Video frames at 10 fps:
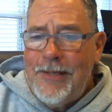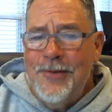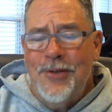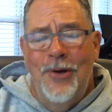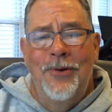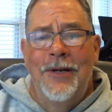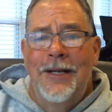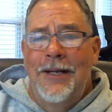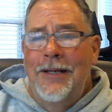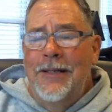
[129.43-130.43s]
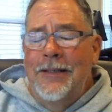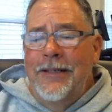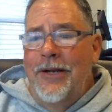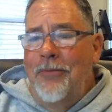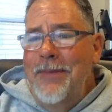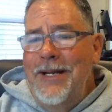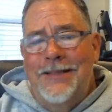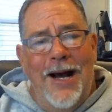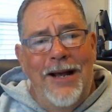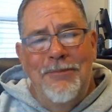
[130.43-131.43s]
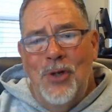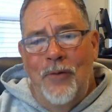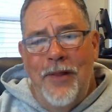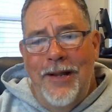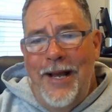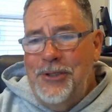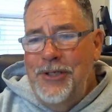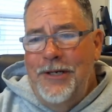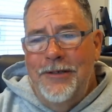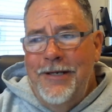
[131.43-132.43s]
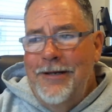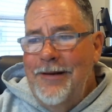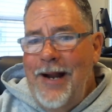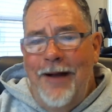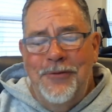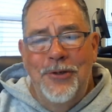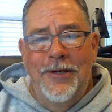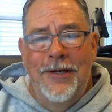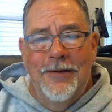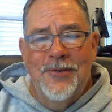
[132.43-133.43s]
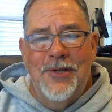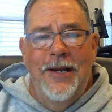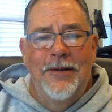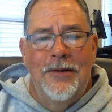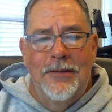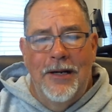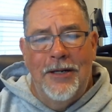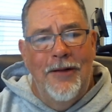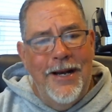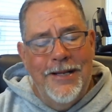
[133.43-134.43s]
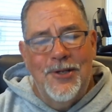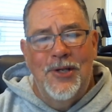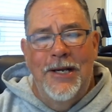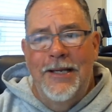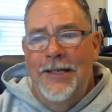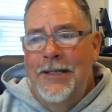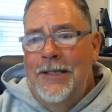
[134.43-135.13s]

So, many times over the last year and a half, 2 years, I hear a client say,